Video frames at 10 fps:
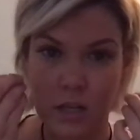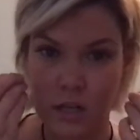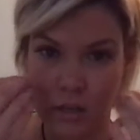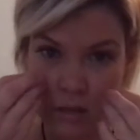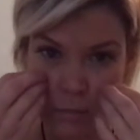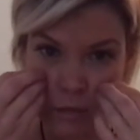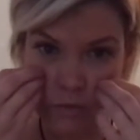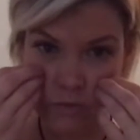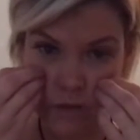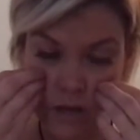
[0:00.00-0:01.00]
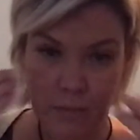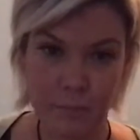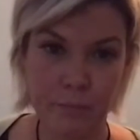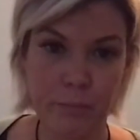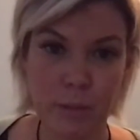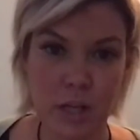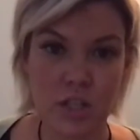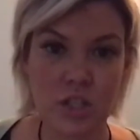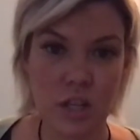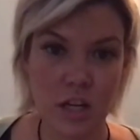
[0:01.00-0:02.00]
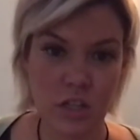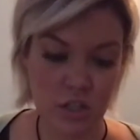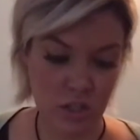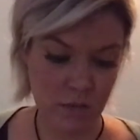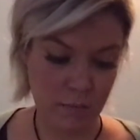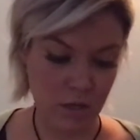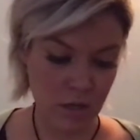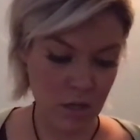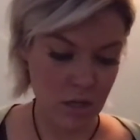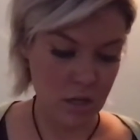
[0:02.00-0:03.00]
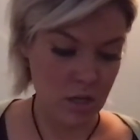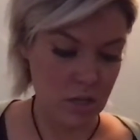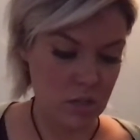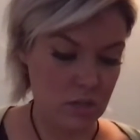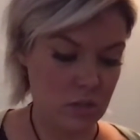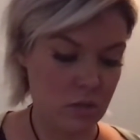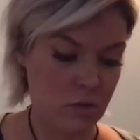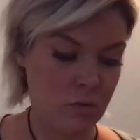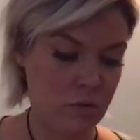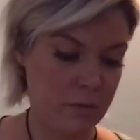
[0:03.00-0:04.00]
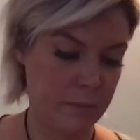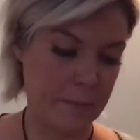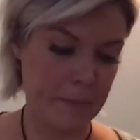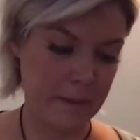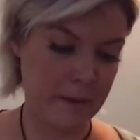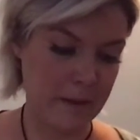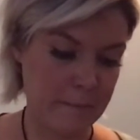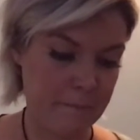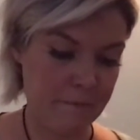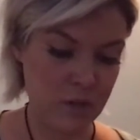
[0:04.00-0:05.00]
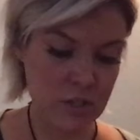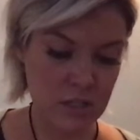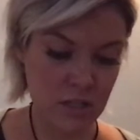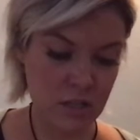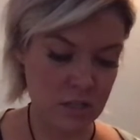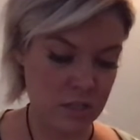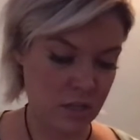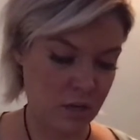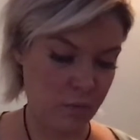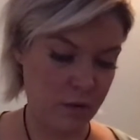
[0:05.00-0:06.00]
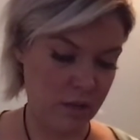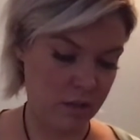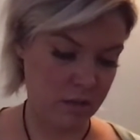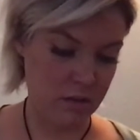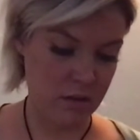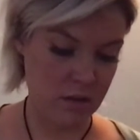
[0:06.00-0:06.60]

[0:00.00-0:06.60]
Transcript: and a little bit of blush and shimmer. So first I'll start with